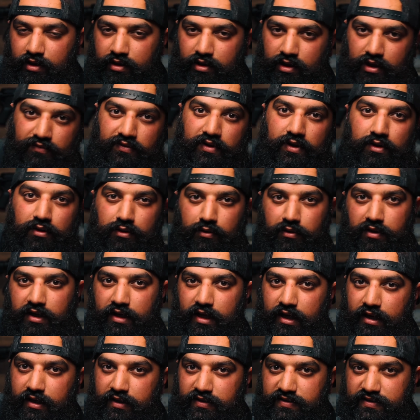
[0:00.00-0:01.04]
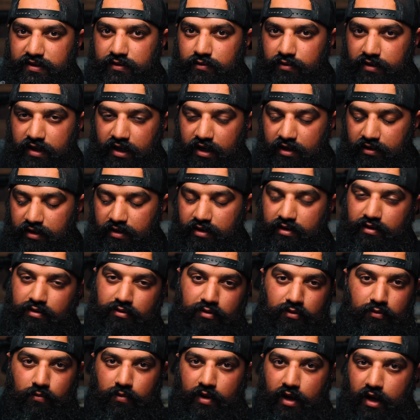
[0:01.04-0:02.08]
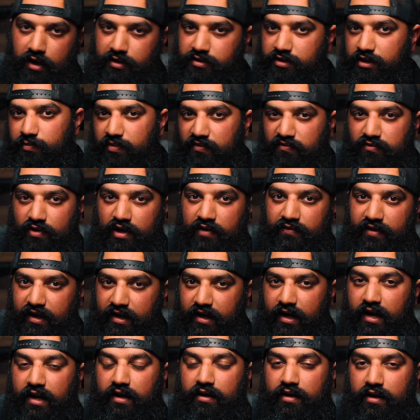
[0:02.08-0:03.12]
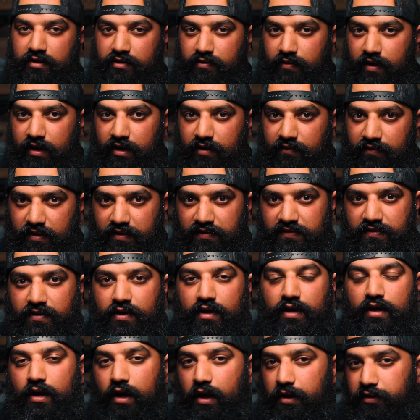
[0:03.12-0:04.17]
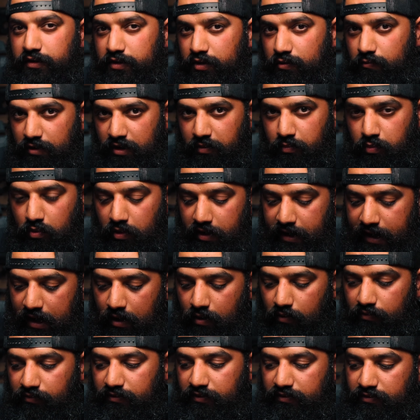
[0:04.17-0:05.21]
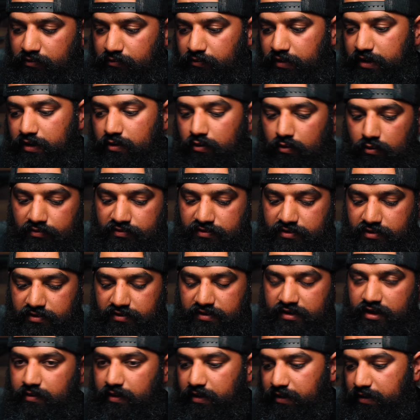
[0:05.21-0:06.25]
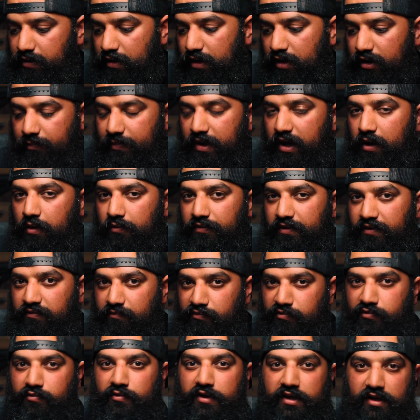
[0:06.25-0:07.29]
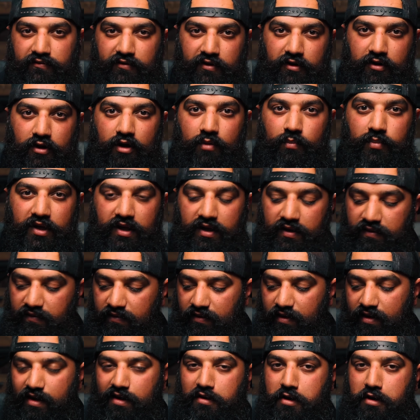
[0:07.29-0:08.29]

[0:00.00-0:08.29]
If you're looking at conceal carry, actually before I even get into any of this, I do want to point out the three holsters that I'm going to talk about. They're from three different companies.